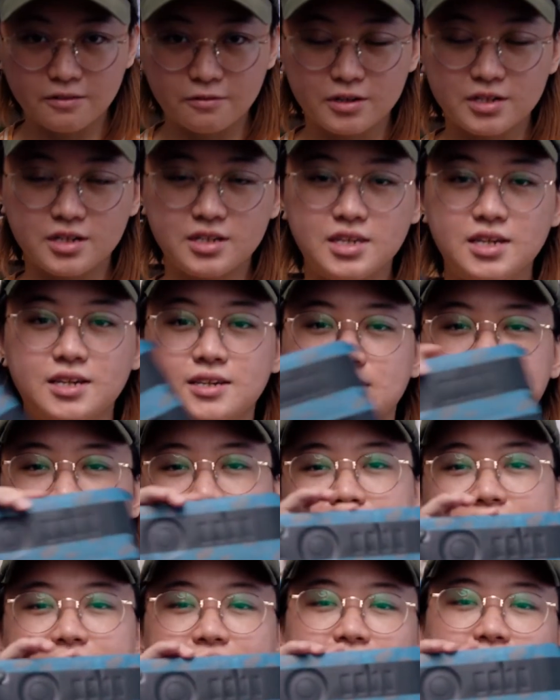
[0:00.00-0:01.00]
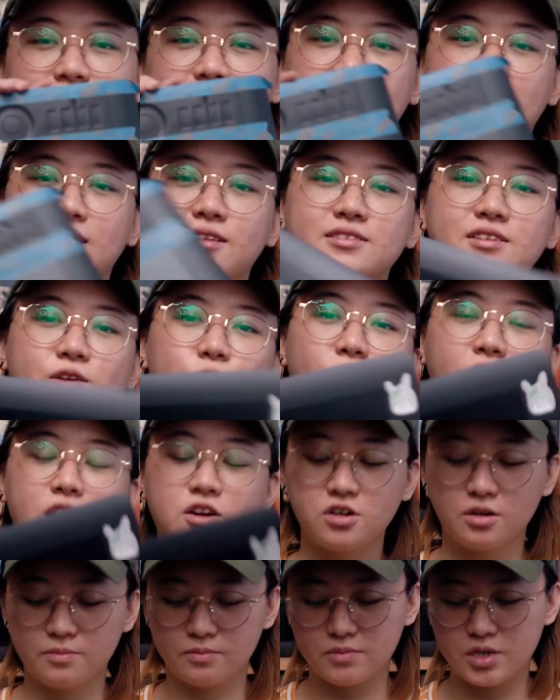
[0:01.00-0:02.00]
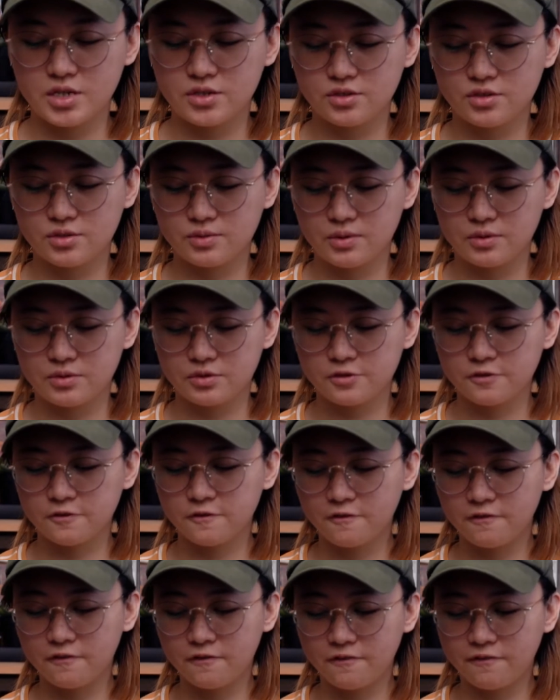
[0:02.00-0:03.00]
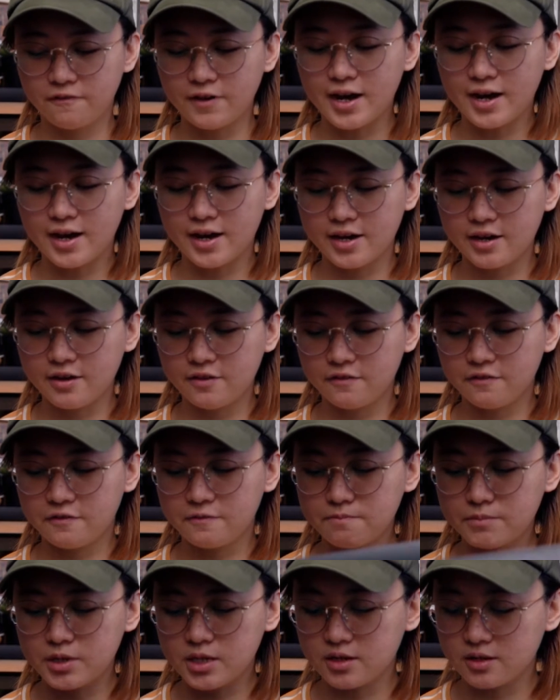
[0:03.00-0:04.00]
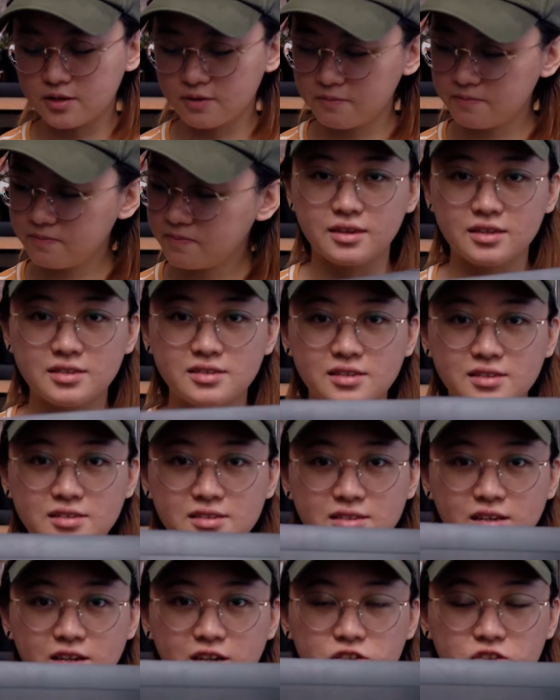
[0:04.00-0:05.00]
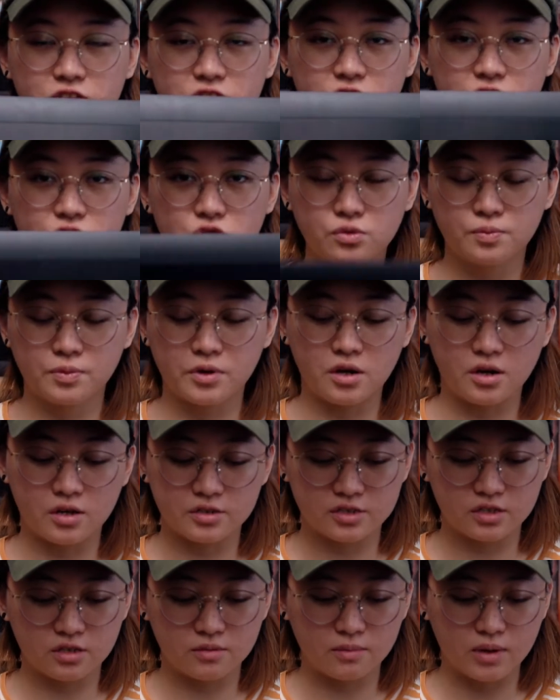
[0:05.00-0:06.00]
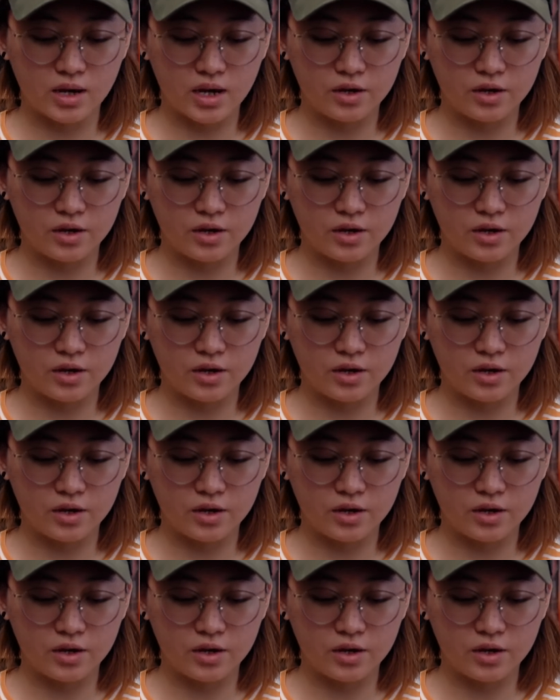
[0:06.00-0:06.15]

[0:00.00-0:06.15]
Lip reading: one of these. It's a Wacom Intuos 5 medium. This is super awesome.